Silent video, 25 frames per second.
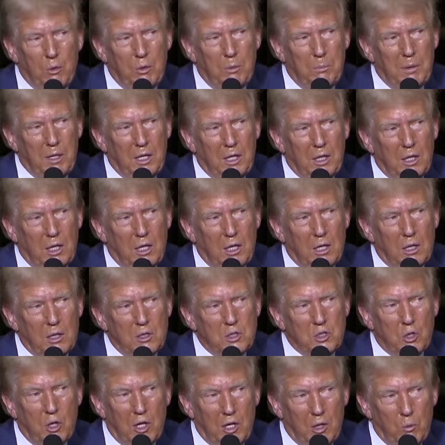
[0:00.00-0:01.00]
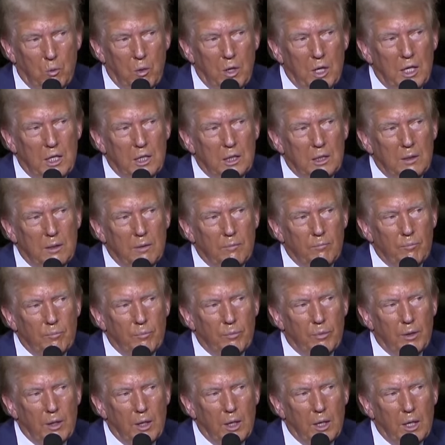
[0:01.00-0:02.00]
soon as he finished his meeting,
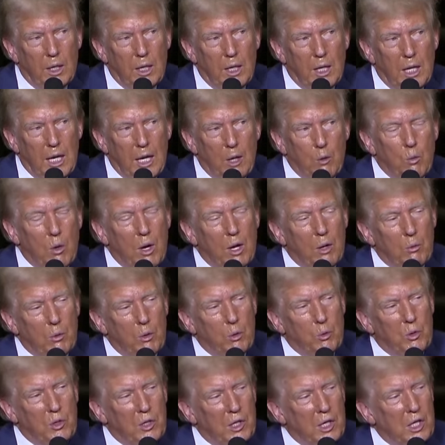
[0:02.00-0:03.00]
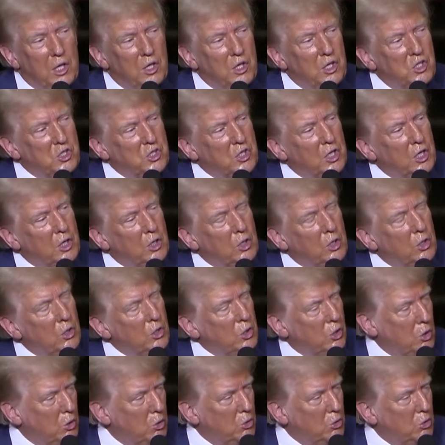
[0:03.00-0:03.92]
he posted a message on Truth